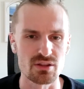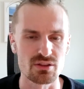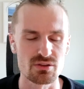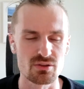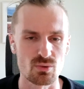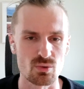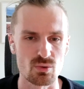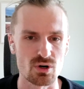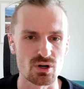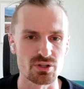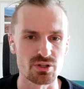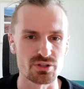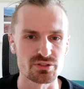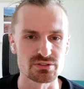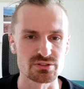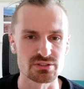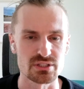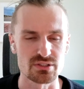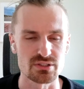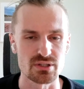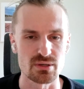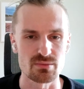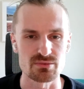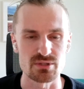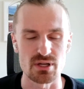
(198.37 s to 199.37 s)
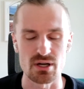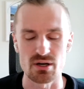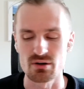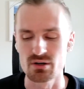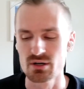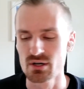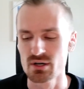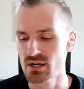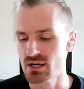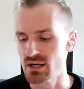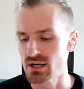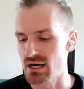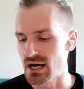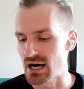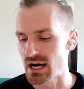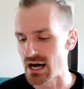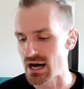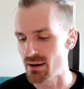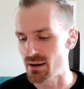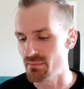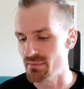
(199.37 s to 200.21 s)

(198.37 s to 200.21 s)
the world using crypto um,